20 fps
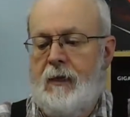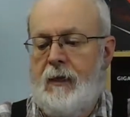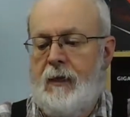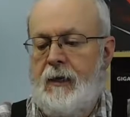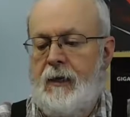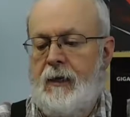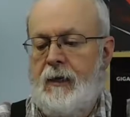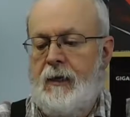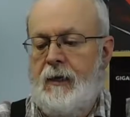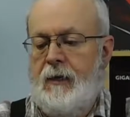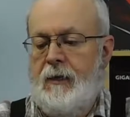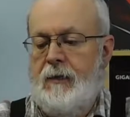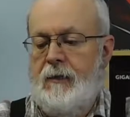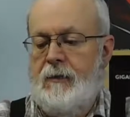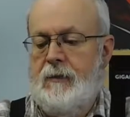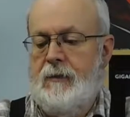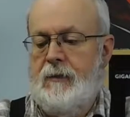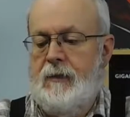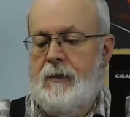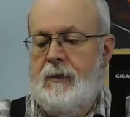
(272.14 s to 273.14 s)

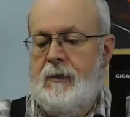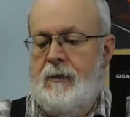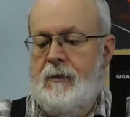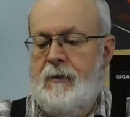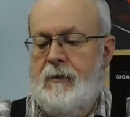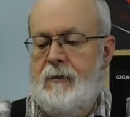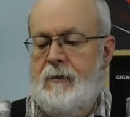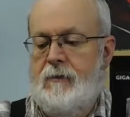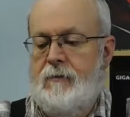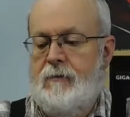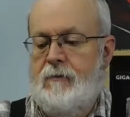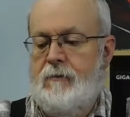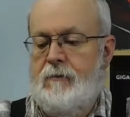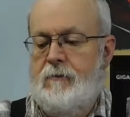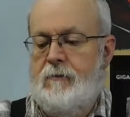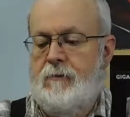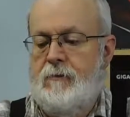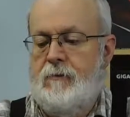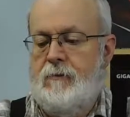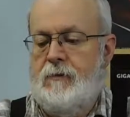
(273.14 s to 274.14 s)
and uh, the
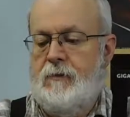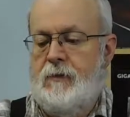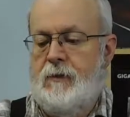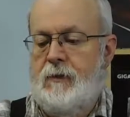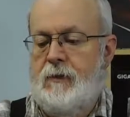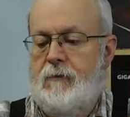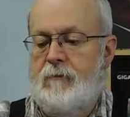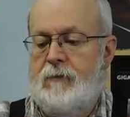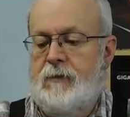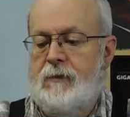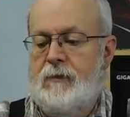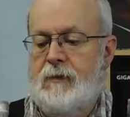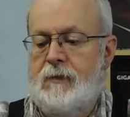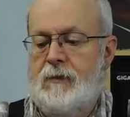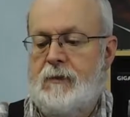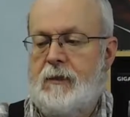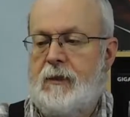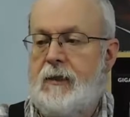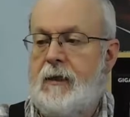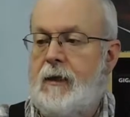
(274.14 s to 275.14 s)
Neewer CN
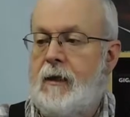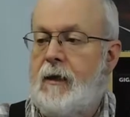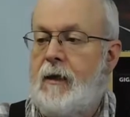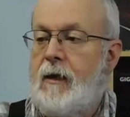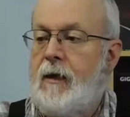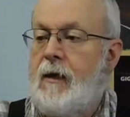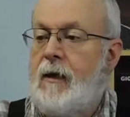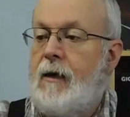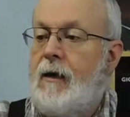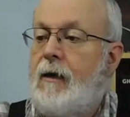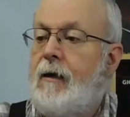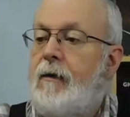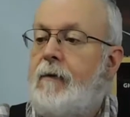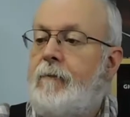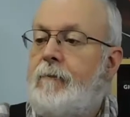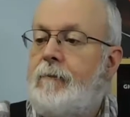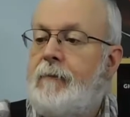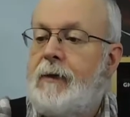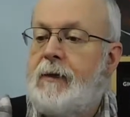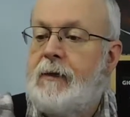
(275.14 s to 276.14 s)
160,
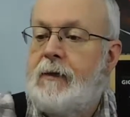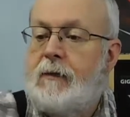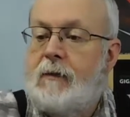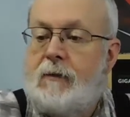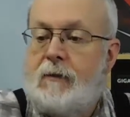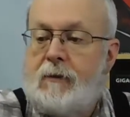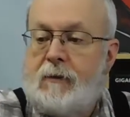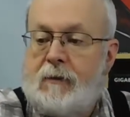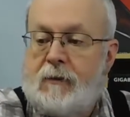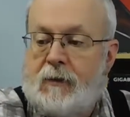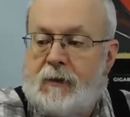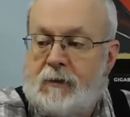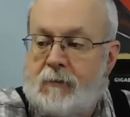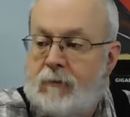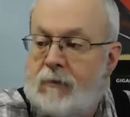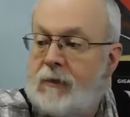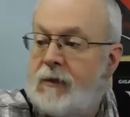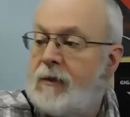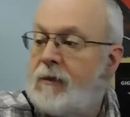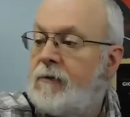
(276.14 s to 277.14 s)
but this
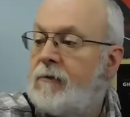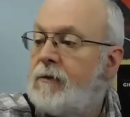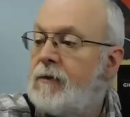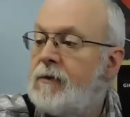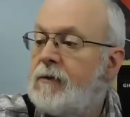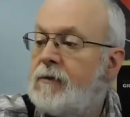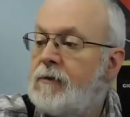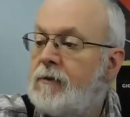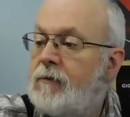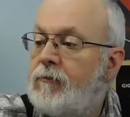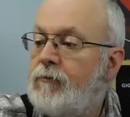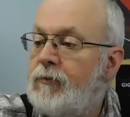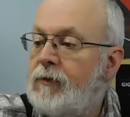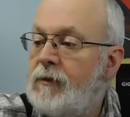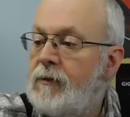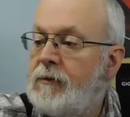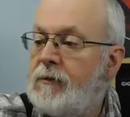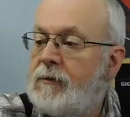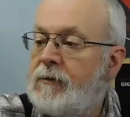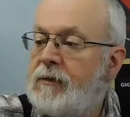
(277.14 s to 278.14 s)
one here is the
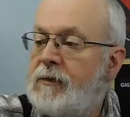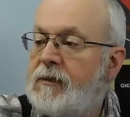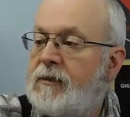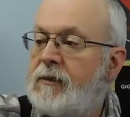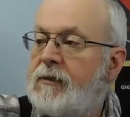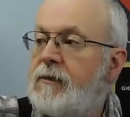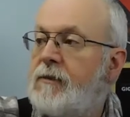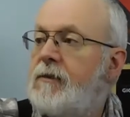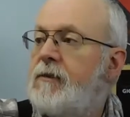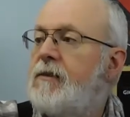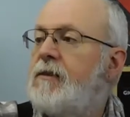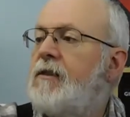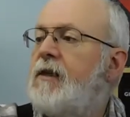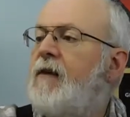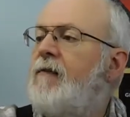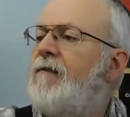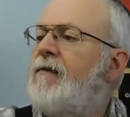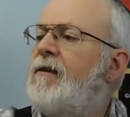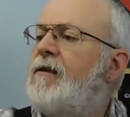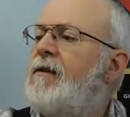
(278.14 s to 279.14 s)

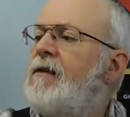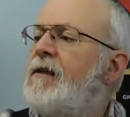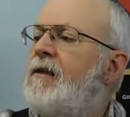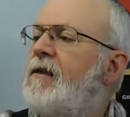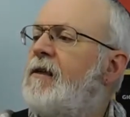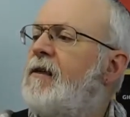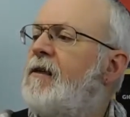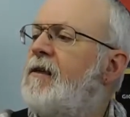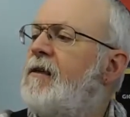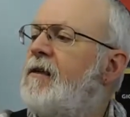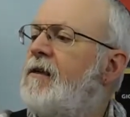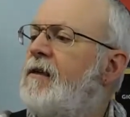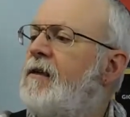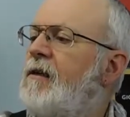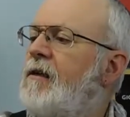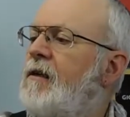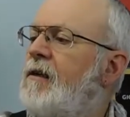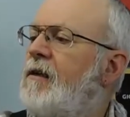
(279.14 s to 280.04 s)
170